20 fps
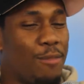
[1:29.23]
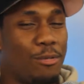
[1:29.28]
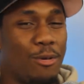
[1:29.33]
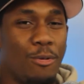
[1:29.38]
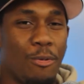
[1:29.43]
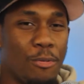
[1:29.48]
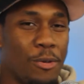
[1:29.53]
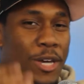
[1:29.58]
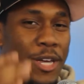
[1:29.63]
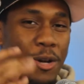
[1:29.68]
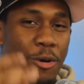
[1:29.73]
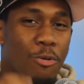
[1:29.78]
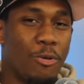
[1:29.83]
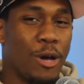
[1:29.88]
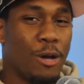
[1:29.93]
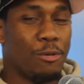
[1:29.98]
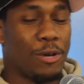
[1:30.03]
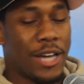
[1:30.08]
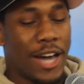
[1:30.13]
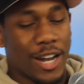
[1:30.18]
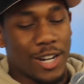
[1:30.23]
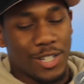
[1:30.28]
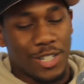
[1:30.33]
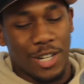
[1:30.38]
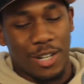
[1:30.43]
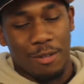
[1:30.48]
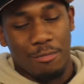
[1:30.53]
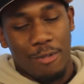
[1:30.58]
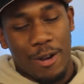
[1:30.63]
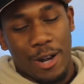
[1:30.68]
But when we get a win, we got to
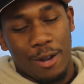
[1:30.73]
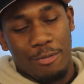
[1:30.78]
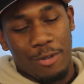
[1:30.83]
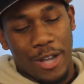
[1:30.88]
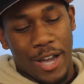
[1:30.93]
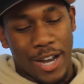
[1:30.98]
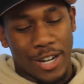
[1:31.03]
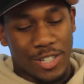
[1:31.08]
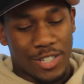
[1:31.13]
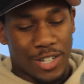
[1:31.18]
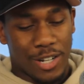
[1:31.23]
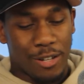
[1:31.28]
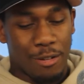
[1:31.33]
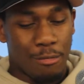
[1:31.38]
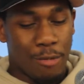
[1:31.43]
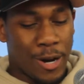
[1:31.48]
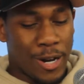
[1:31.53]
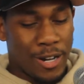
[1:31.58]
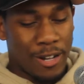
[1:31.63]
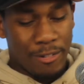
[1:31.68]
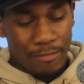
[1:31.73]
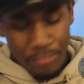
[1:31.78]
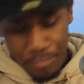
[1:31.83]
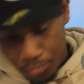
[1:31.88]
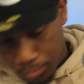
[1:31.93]
celebrate it. We got to celebrate it.